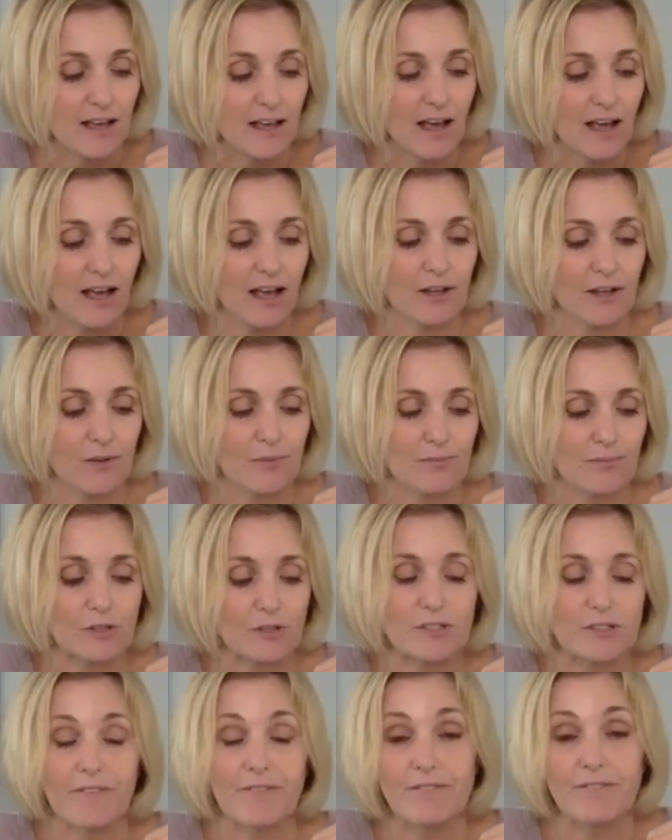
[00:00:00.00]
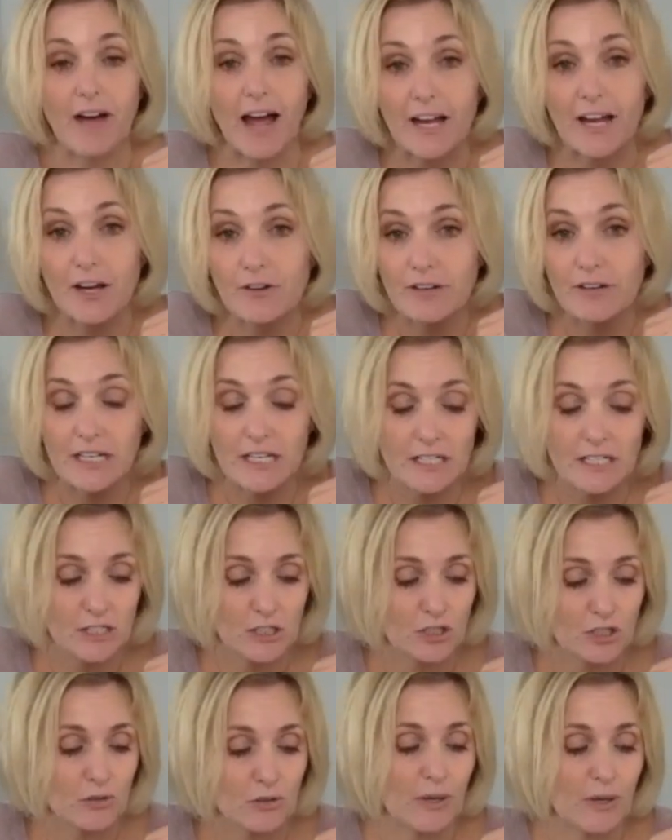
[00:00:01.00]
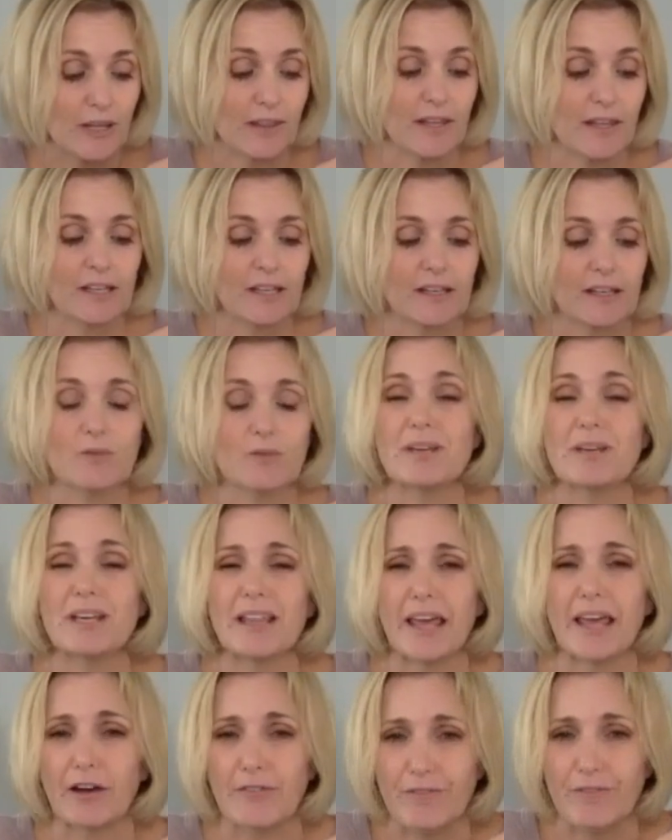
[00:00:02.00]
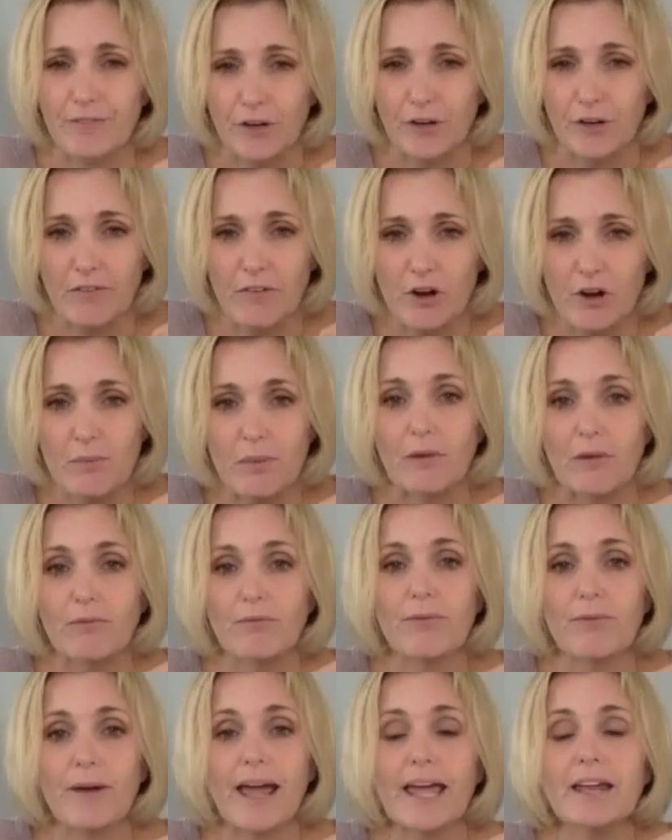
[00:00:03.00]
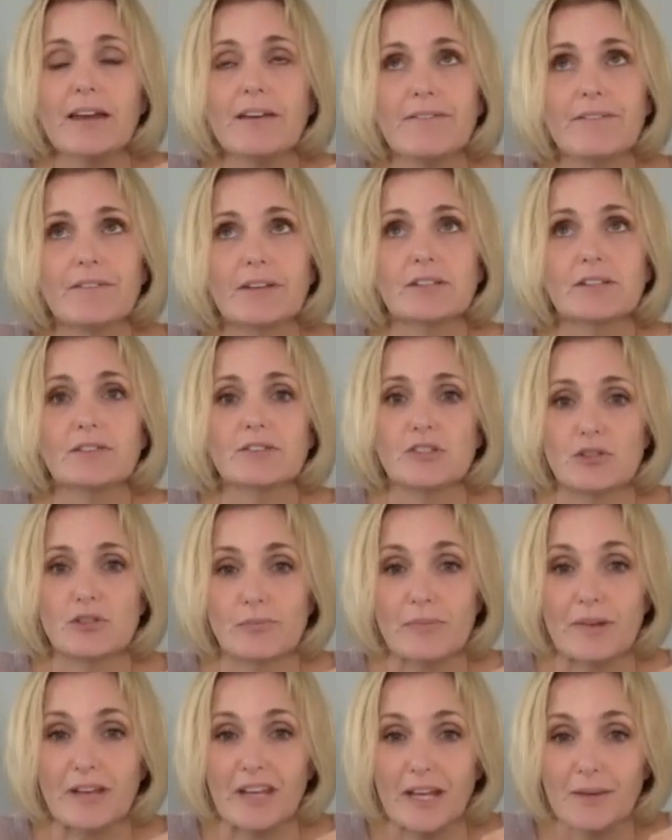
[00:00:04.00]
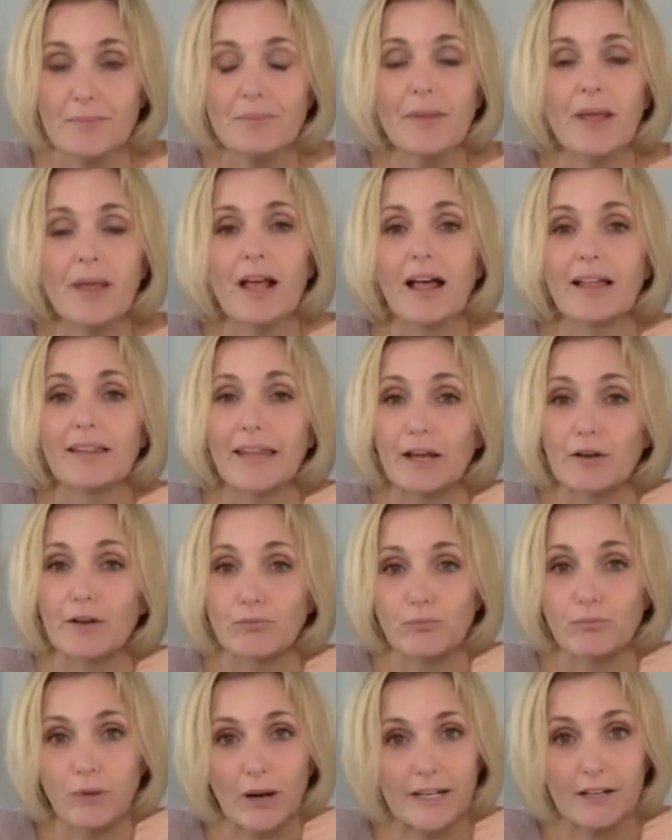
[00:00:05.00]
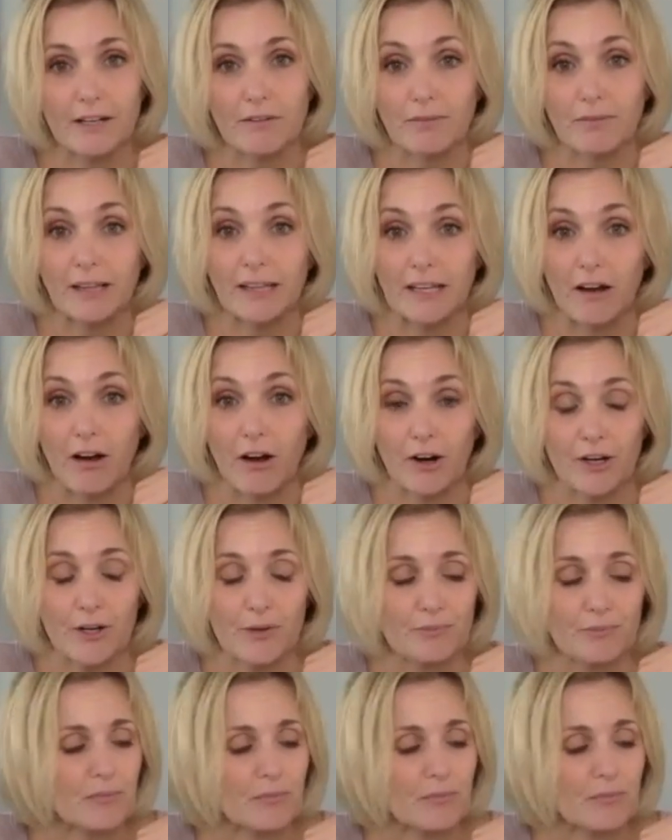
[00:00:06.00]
There's a fieriness to it. It can be like a fervor, but red feels to me like running really hard.